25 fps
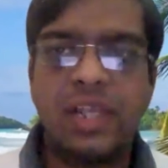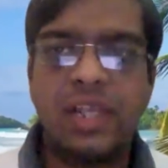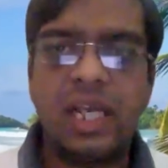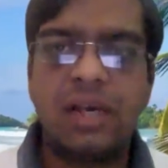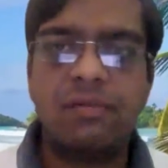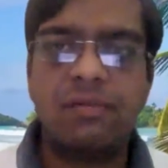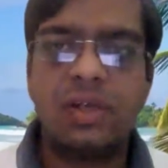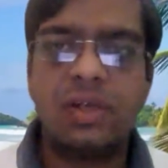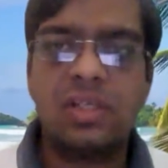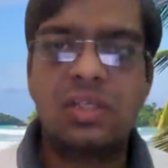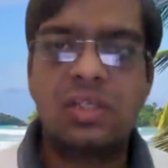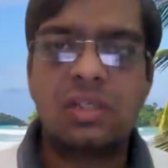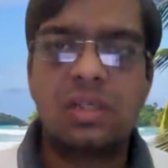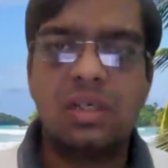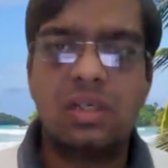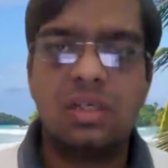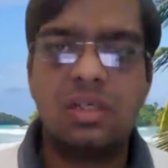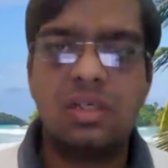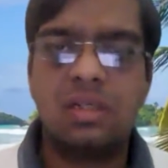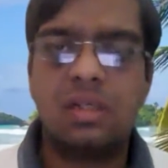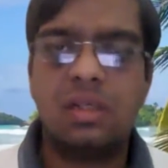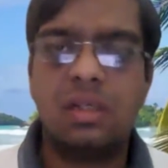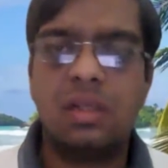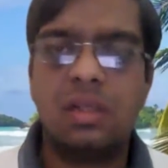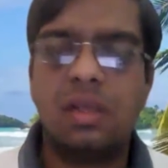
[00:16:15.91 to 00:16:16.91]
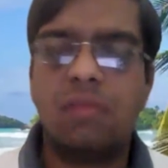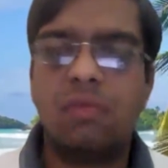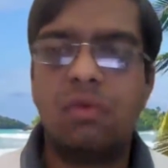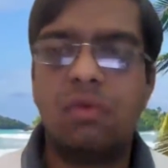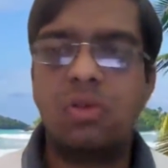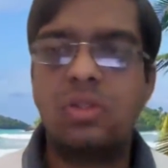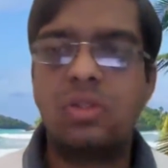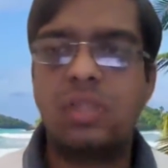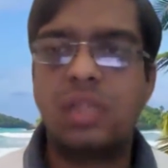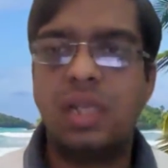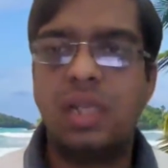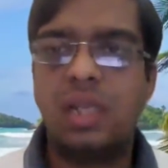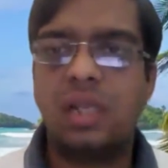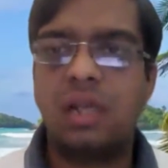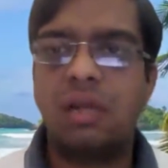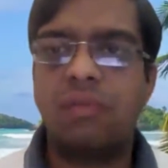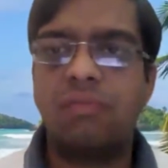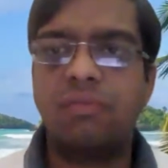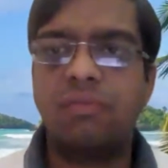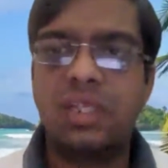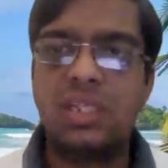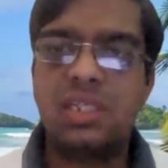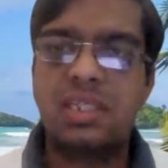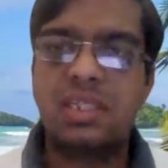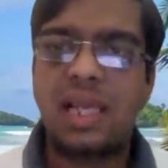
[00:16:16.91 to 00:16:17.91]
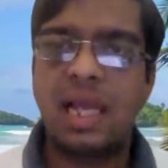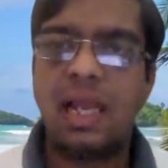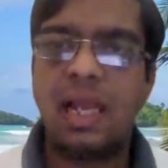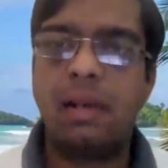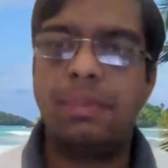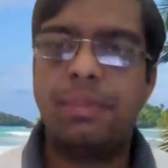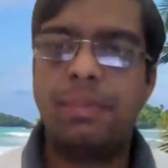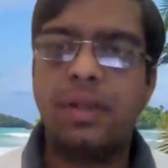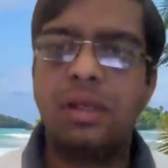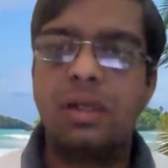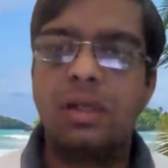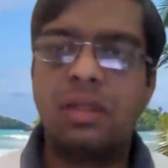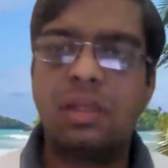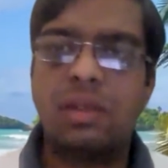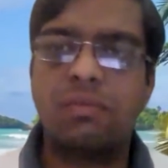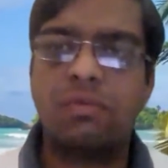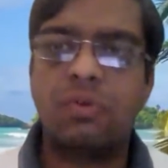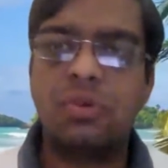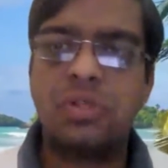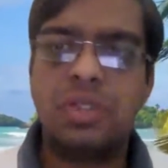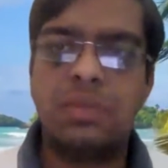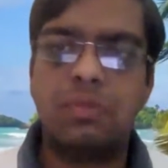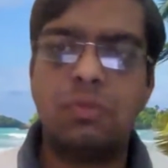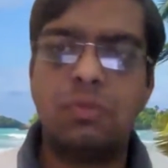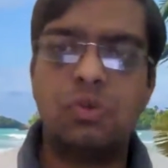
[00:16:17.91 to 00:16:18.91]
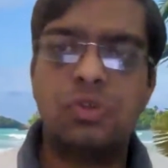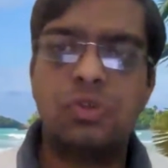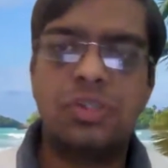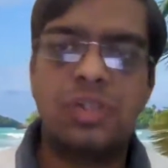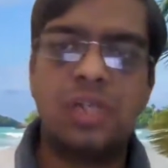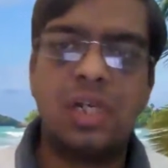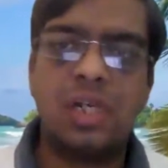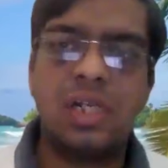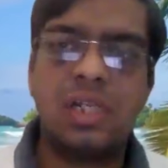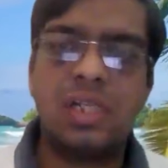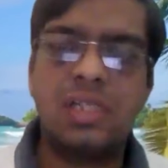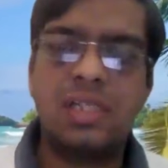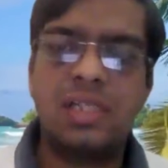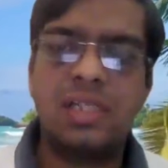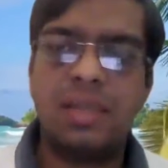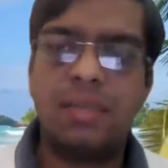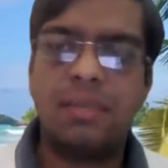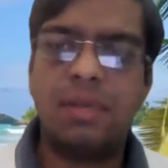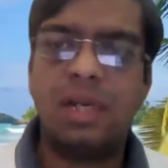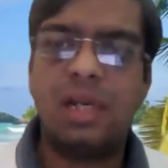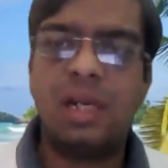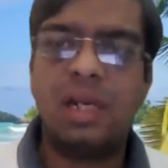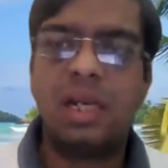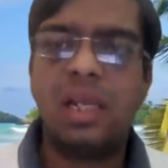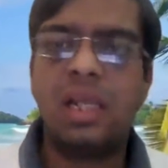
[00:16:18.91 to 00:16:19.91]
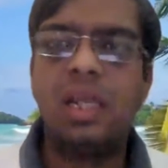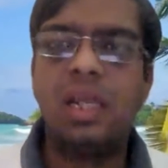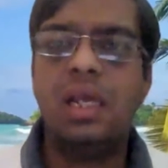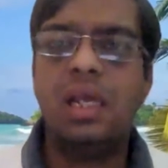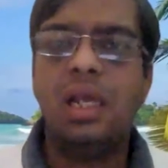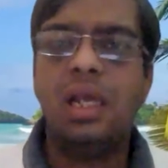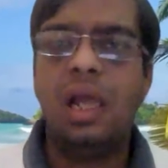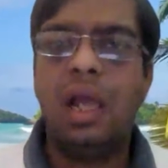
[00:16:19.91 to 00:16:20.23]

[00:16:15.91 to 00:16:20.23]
we have discussed there was thinning of the scalp here, there was emotional instability,